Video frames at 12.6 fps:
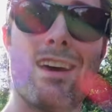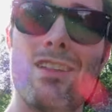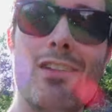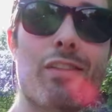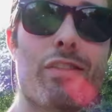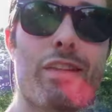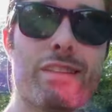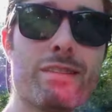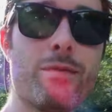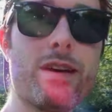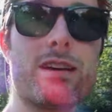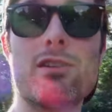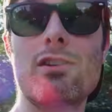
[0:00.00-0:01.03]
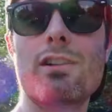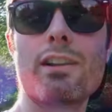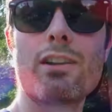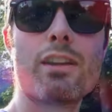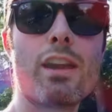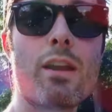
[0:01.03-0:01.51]
little things that make it look
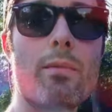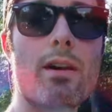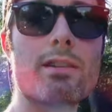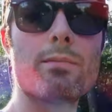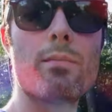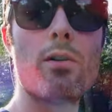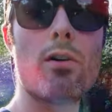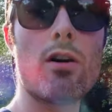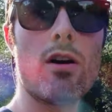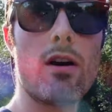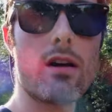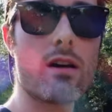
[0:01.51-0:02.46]
like your camera has a mohawk.